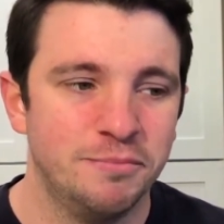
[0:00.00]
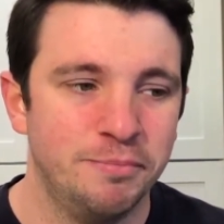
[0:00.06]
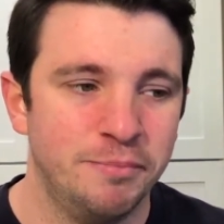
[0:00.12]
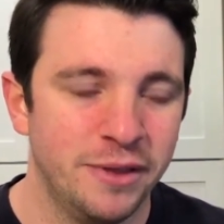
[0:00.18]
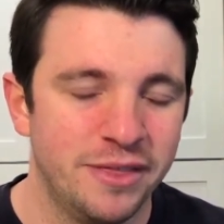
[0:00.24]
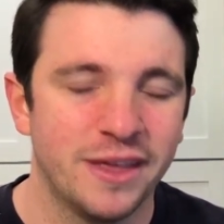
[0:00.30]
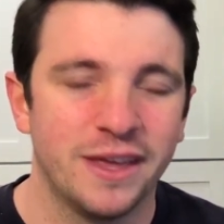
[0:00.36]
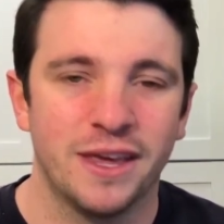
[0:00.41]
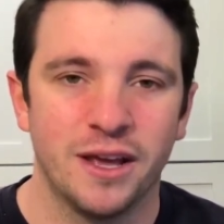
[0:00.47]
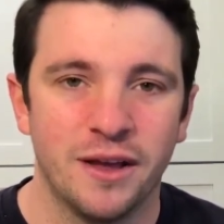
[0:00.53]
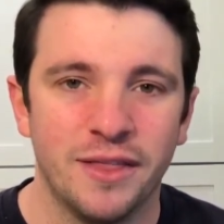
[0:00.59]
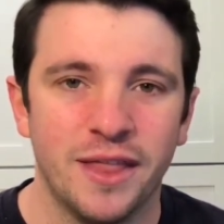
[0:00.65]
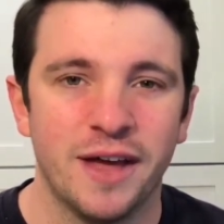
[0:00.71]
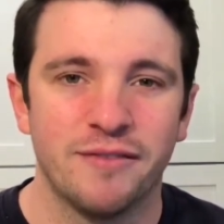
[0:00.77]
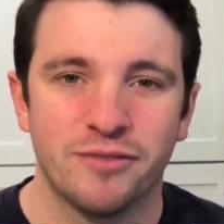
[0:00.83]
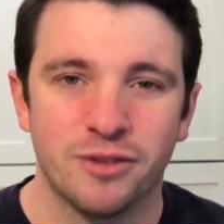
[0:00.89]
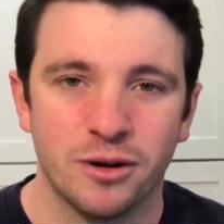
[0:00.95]
thinking on
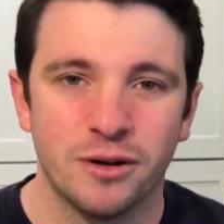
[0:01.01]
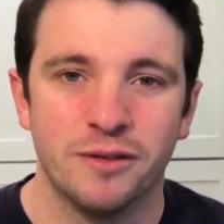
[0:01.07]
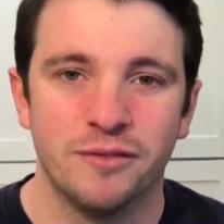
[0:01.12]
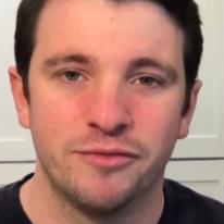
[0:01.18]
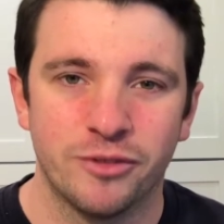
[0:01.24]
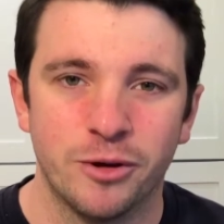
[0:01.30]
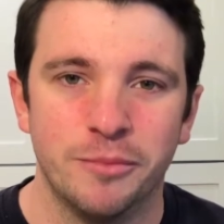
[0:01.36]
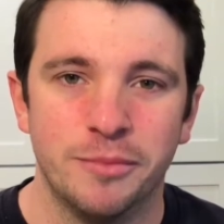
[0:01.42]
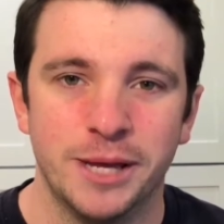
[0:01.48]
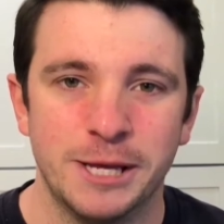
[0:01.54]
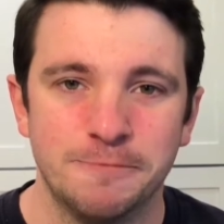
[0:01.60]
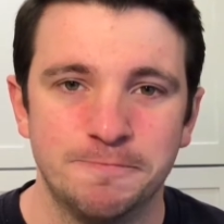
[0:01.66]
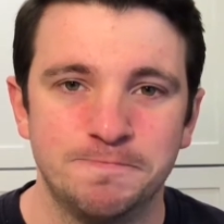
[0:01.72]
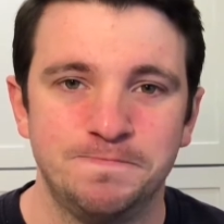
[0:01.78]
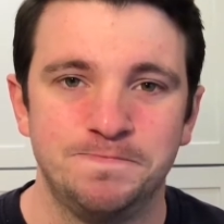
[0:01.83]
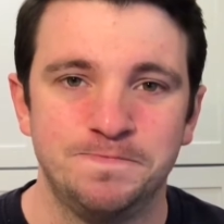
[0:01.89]
that for a bit.